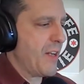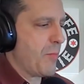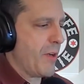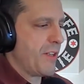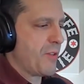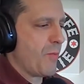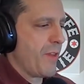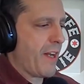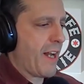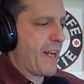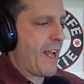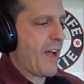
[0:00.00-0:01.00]
but it's one that
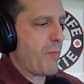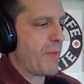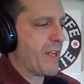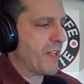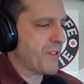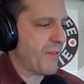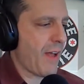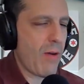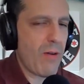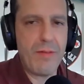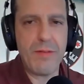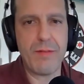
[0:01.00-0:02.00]
I got because of how
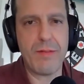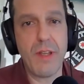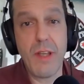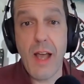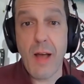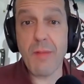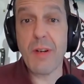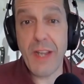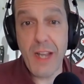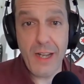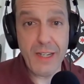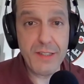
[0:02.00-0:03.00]
it, I'm going to be
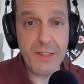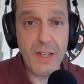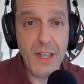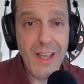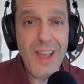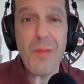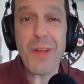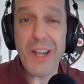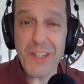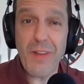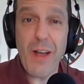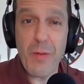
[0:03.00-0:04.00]
honest,
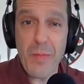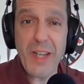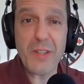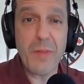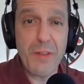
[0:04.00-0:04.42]
because of how it makes me